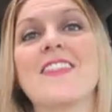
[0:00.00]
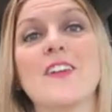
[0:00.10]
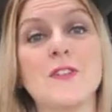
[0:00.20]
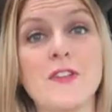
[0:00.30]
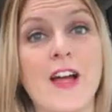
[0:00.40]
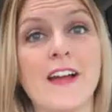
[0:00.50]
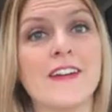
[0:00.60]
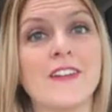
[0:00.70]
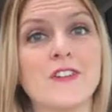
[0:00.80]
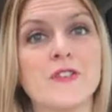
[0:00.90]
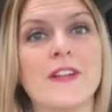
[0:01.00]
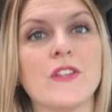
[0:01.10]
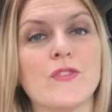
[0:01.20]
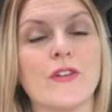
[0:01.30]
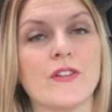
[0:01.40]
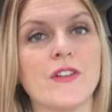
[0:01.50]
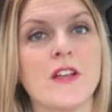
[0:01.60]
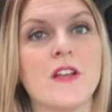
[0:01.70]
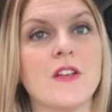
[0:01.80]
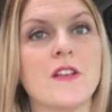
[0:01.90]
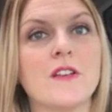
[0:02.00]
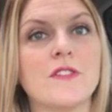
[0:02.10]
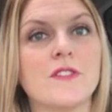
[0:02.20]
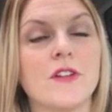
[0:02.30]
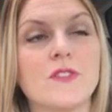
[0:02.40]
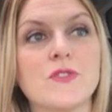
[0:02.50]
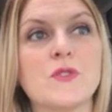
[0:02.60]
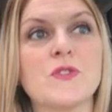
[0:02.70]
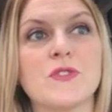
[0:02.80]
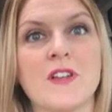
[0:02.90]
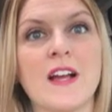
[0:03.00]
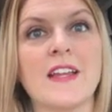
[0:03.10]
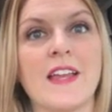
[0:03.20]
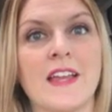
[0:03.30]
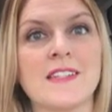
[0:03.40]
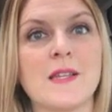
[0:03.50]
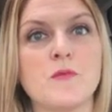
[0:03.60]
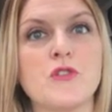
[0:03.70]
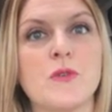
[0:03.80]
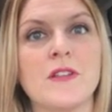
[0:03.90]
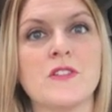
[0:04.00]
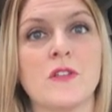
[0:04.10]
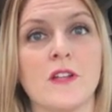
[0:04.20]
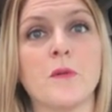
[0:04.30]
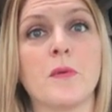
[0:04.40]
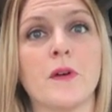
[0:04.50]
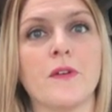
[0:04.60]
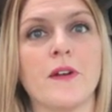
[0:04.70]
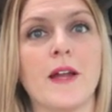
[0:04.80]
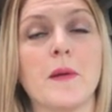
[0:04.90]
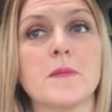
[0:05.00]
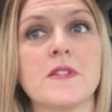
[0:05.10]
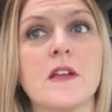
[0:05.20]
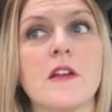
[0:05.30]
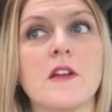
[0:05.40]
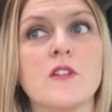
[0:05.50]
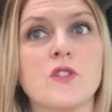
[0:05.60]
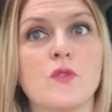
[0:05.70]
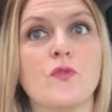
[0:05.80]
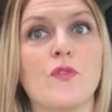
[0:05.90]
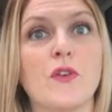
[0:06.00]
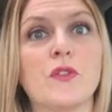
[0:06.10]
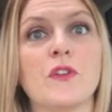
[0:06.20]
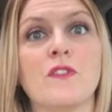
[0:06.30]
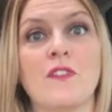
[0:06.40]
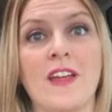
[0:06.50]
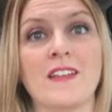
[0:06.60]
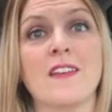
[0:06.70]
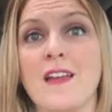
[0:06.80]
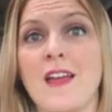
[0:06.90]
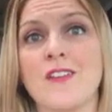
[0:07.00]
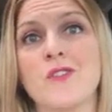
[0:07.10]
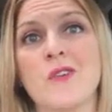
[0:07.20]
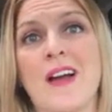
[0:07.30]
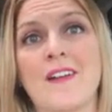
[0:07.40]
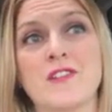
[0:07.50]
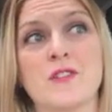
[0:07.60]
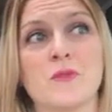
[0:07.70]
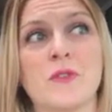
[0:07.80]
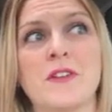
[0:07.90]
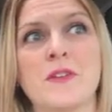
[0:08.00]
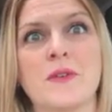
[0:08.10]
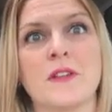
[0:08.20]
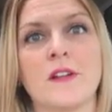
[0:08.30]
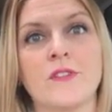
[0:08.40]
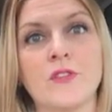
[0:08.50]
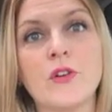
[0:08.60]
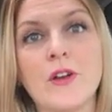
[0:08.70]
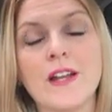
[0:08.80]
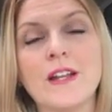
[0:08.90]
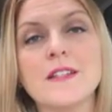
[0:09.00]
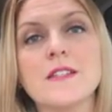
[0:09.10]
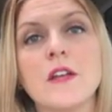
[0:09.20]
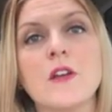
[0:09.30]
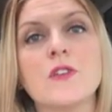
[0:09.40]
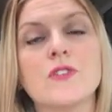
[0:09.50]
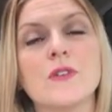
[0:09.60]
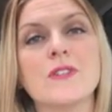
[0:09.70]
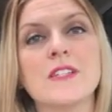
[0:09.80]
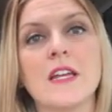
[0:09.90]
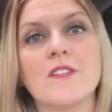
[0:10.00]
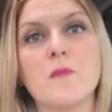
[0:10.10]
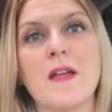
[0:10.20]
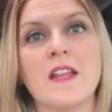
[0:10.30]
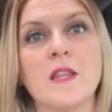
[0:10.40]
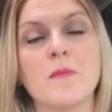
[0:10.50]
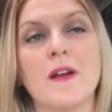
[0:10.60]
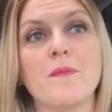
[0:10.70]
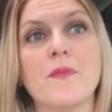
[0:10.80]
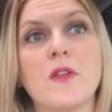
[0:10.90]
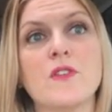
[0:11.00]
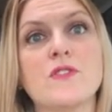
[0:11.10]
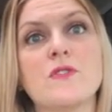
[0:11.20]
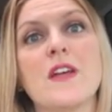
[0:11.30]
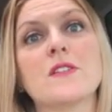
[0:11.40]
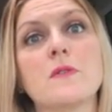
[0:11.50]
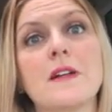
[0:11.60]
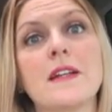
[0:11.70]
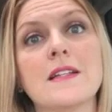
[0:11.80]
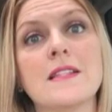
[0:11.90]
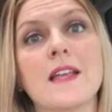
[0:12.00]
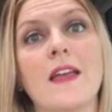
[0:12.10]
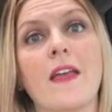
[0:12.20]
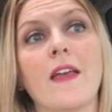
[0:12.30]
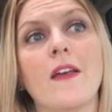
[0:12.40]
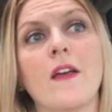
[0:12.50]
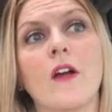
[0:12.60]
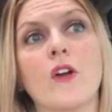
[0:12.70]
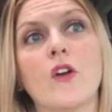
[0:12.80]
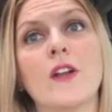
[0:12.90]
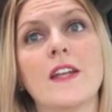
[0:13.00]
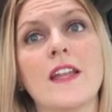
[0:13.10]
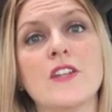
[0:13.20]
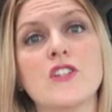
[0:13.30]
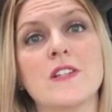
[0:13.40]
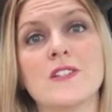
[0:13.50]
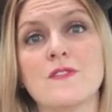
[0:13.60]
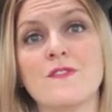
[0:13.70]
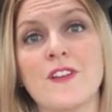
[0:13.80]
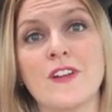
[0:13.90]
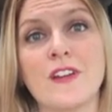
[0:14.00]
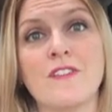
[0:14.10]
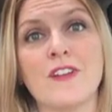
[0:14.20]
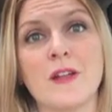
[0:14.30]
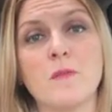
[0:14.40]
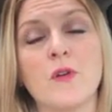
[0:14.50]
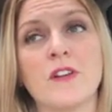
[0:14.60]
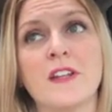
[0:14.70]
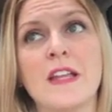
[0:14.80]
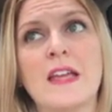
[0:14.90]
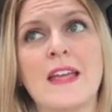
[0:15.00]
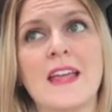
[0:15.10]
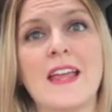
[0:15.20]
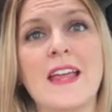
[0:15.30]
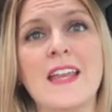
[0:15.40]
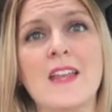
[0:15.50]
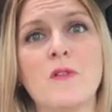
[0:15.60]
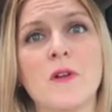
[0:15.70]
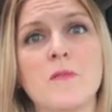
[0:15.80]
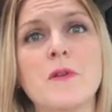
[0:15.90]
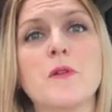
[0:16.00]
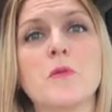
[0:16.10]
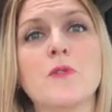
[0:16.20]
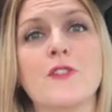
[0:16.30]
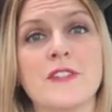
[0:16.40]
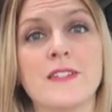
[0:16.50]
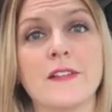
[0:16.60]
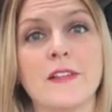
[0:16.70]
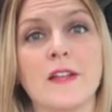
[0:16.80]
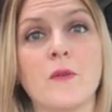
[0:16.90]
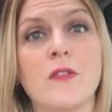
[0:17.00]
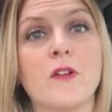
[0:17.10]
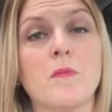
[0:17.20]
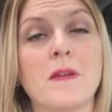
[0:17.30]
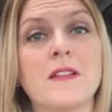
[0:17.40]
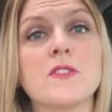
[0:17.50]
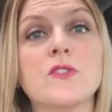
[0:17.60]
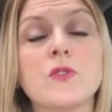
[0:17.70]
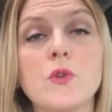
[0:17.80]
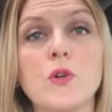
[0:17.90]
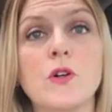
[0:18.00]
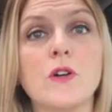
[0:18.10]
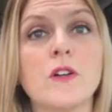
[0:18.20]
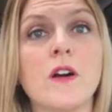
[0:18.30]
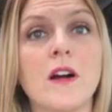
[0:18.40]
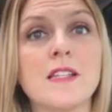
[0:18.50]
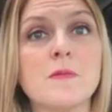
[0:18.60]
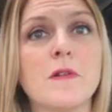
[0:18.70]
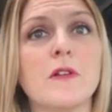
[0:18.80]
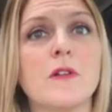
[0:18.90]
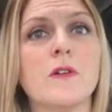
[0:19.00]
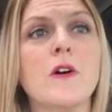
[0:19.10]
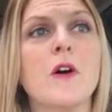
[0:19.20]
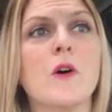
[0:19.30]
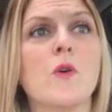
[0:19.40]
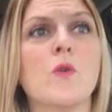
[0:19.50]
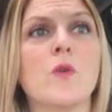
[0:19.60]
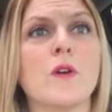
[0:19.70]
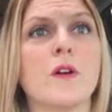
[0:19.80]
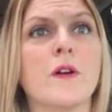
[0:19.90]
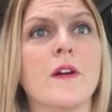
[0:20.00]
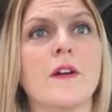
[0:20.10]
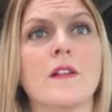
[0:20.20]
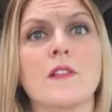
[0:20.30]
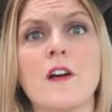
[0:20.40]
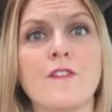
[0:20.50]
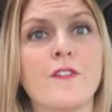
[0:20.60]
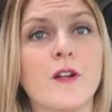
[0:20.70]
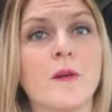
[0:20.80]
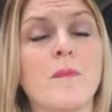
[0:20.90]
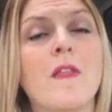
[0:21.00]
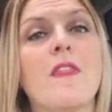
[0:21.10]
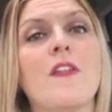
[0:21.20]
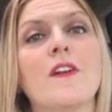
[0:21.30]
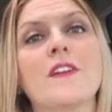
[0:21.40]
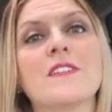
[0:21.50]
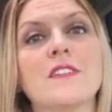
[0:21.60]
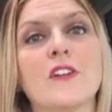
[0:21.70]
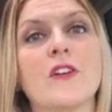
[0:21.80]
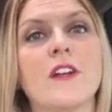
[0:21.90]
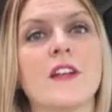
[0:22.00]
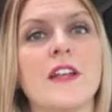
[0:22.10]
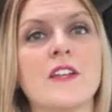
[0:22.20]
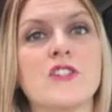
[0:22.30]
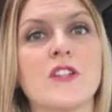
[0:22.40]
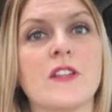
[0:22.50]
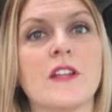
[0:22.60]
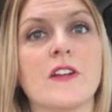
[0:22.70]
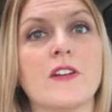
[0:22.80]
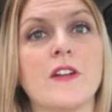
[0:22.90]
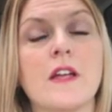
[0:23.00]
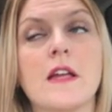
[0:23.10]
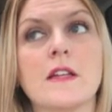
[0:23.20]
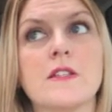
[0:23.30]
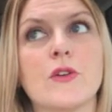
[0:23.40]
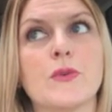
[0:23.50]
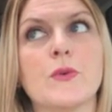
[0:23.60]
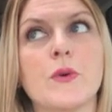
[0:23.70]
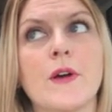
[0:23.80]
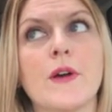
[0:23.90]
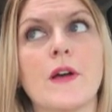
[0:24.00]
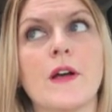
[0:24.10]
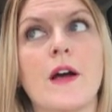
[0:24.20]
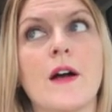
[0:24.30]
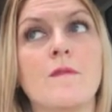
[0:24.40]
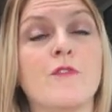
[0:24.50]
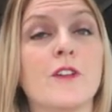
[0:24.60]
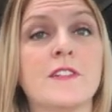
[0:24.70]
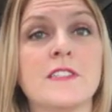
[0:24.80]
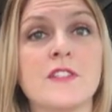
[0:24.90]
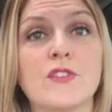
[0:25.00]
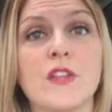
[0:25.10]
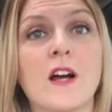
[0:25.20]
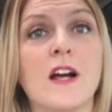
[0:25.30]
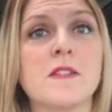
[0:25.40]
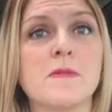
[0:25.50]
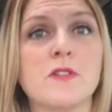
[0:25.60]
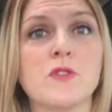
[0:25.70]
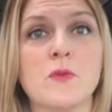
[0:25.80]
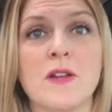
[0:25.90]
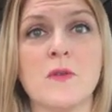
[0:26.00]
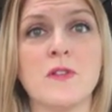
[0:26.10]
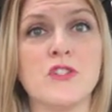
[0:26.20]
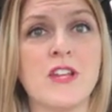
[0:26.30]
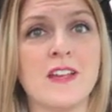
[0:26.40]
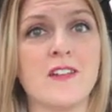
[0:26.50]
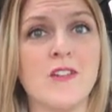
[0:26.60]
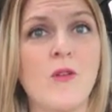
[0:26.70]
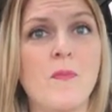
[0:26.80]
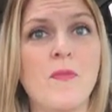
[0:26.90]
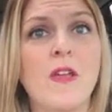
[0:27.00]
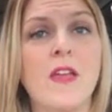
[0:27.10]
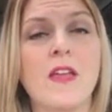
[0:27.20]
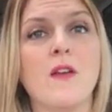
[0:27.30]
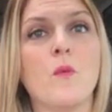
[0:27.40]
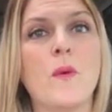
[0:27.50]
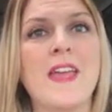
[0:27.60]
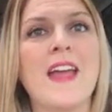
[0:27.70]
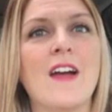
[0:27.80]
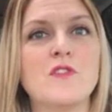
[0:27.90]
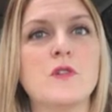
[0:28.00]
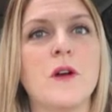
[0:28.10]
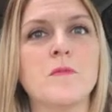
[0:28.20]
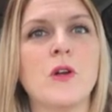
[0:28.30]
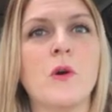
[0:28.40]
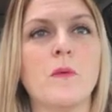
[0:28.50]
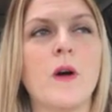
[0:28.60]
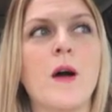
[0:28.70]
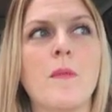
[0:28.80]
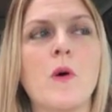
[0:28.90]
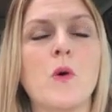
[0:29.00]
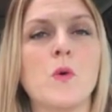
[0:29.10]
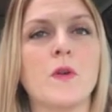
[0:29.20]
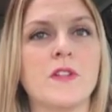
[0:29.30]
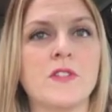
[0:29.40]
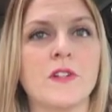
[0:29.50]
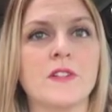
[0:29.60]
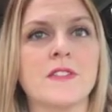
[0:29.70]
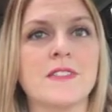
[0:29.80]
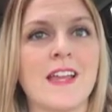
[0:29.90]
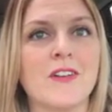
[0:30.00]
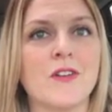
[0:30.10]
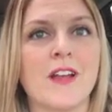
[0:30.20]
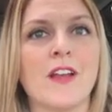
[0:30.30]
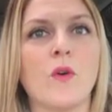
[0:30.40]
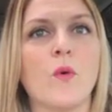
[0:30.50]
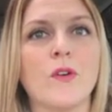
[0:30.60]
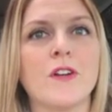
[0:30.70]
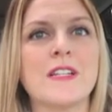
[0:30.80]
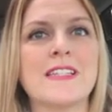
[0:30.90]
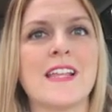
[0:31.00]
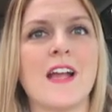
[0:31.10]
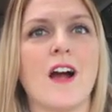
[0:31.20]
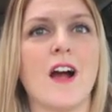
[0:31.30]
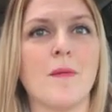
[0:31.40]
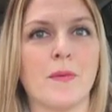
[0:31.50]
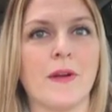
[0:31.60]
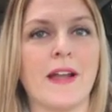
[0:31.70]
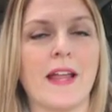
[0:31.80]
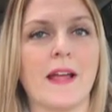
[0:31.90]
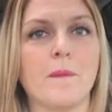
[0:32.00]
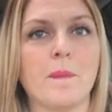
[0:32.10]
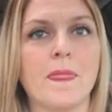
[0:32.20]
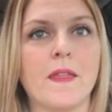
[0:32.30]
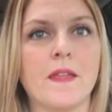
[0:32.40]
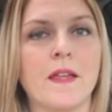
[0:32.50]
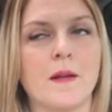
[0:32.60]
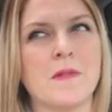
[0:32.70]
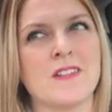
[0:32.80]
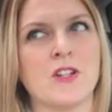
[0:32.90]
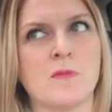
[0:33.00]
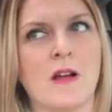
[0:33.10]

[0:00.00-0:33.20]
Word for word: they're not going to transfer. Certain schools are not going to accept you into their programs to further advance, and you'll have to redo a lot of your credits. So it's kind of a pain in the butt. So that's why I say accreditation is very, very important. Any reputable facility, whether it be school or hospital or law firm, there is an accreditation there. So um, for instance, for the hospitals, we go with J C O. We have to uphold uphold a certain standard in order to stay operating. And I'm not talking